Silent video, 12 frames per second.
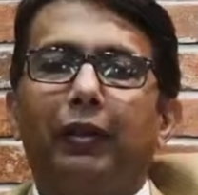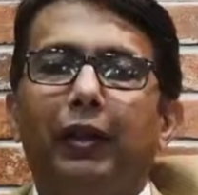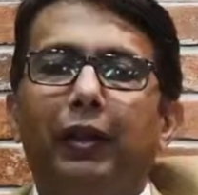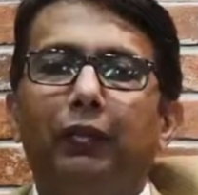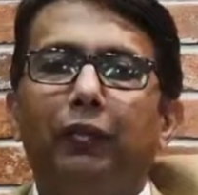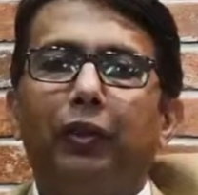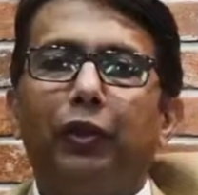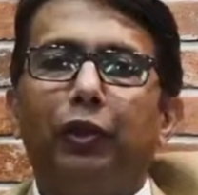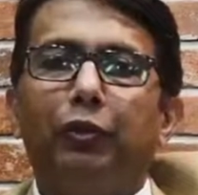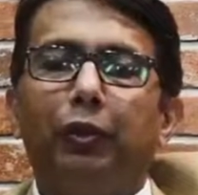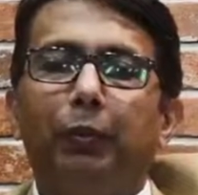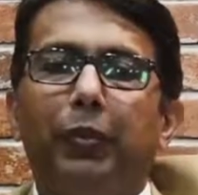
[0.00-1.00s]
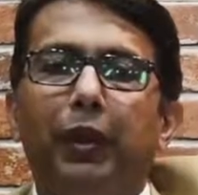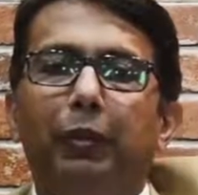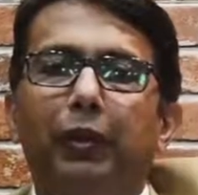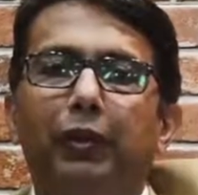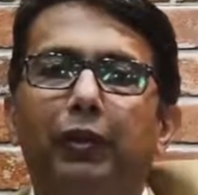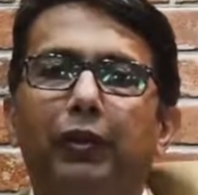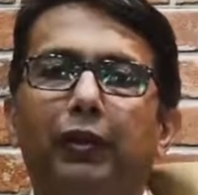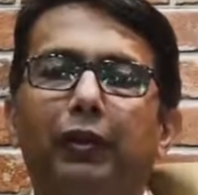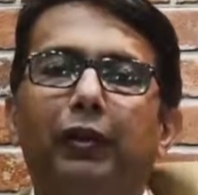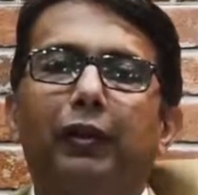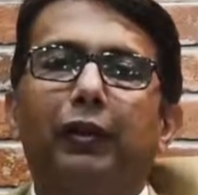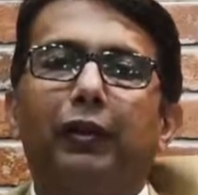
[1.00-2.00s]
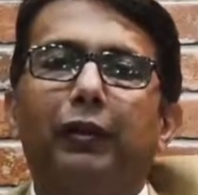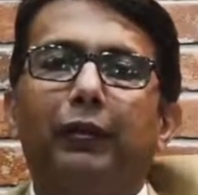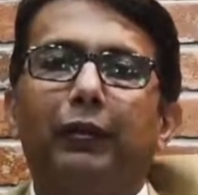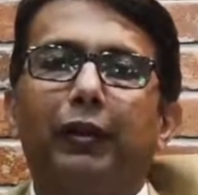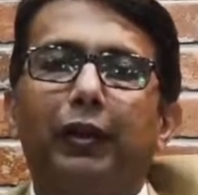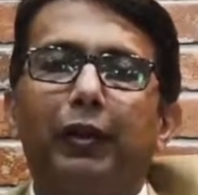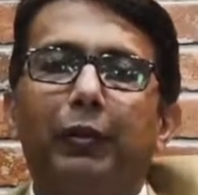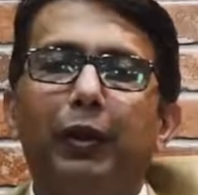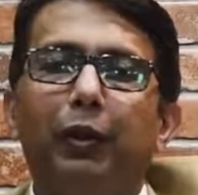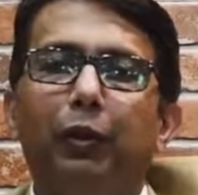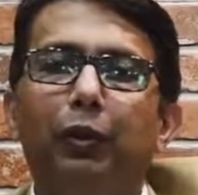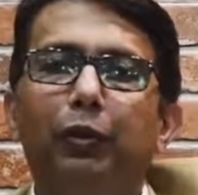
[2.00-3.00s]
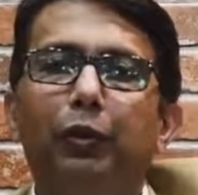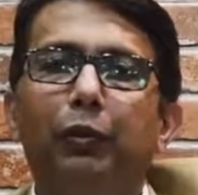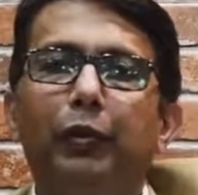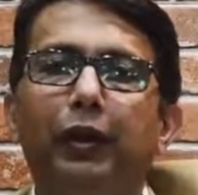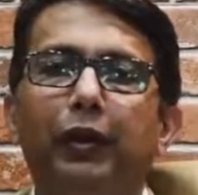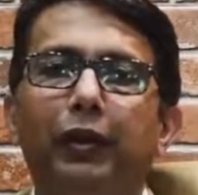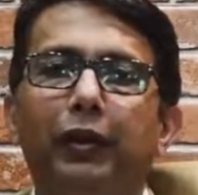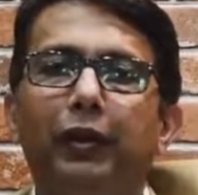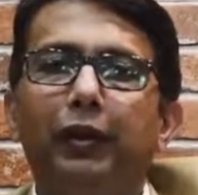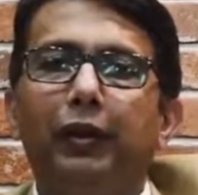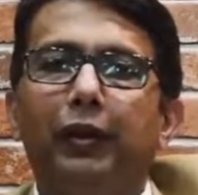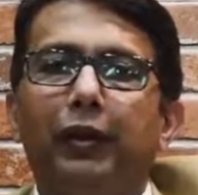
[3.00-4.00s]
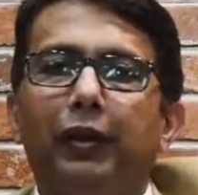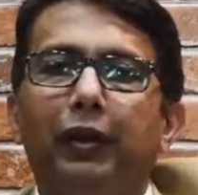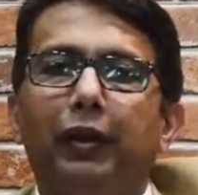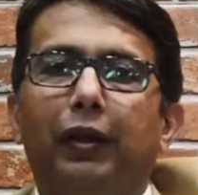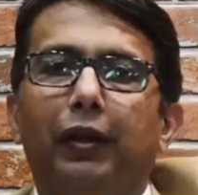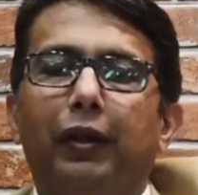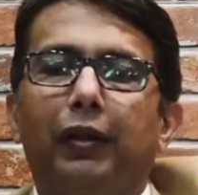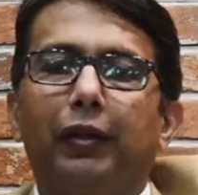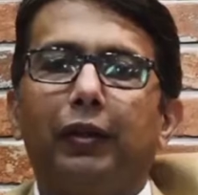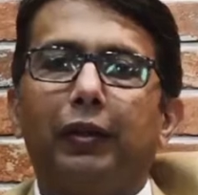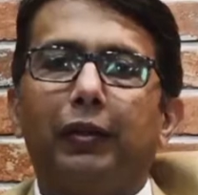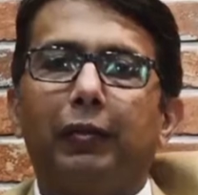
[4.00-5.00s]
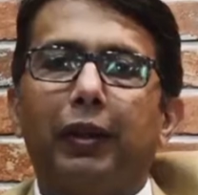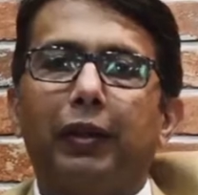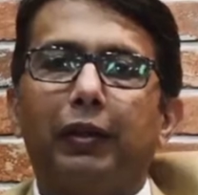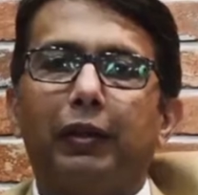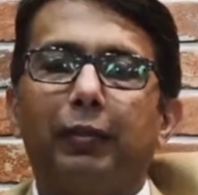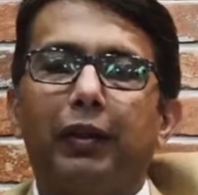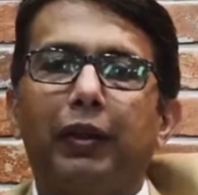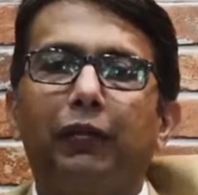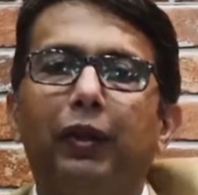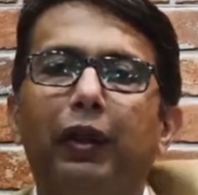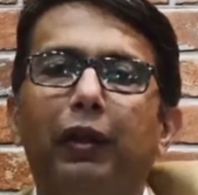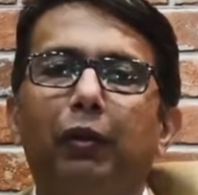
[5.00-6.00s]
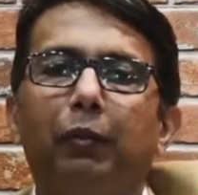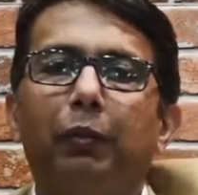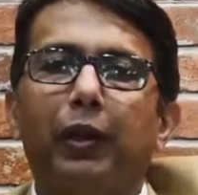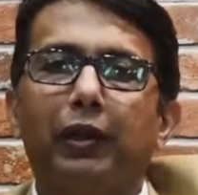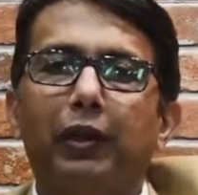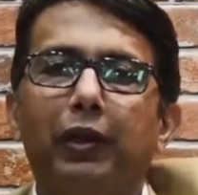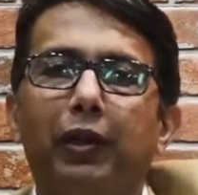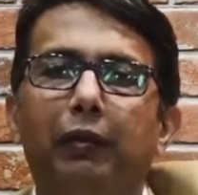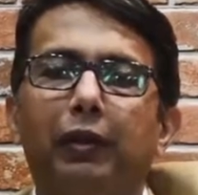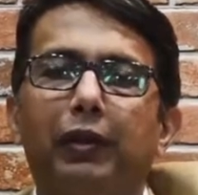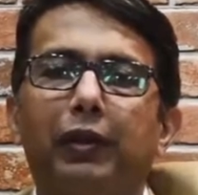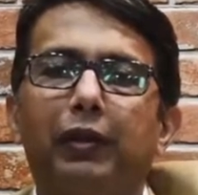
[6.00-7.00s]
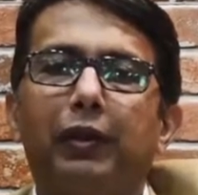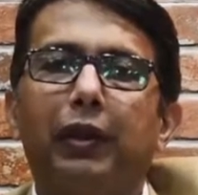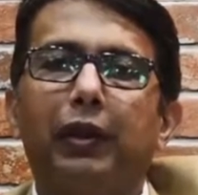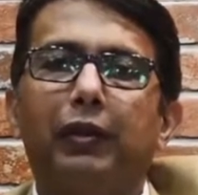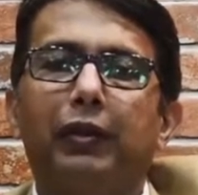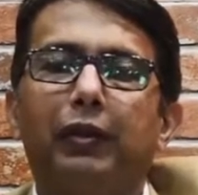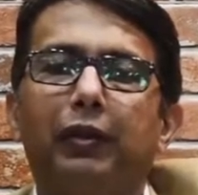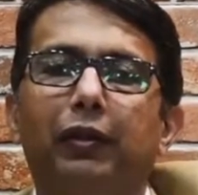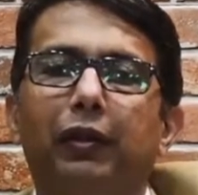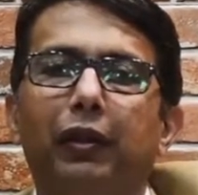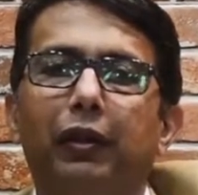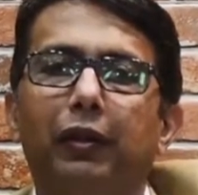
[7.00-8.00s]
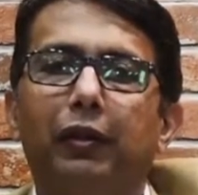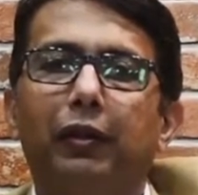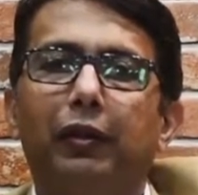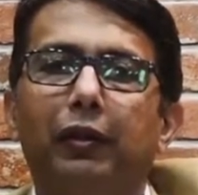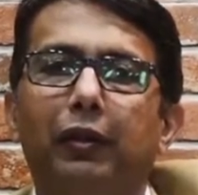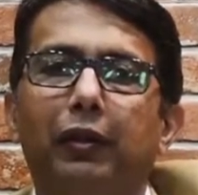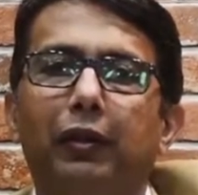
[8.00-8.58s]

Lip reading: Team Virtual Pebbles has been known to me specifically on personal level since last 3 years.